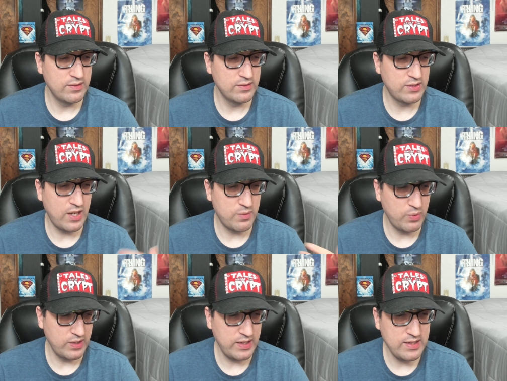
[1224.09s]
got a
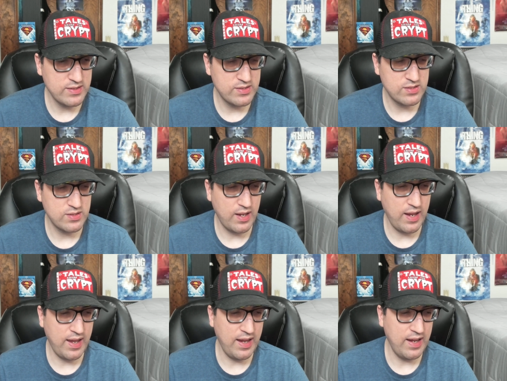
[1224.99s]
release
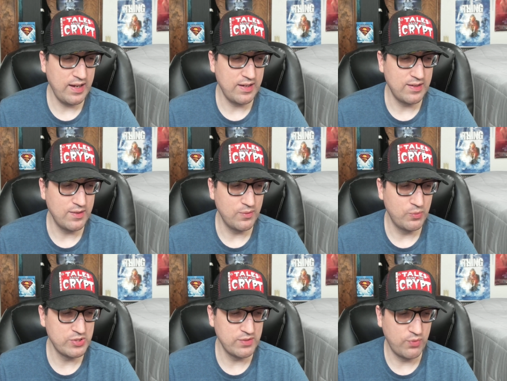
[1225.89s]
and
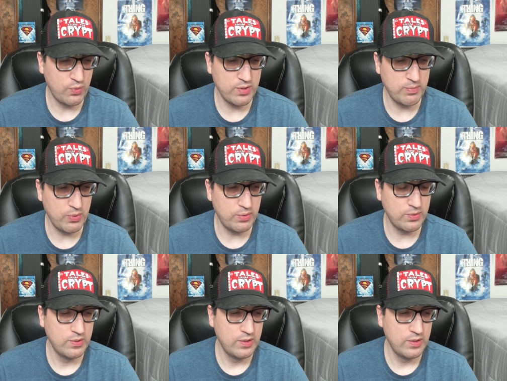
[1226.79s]
was affordable.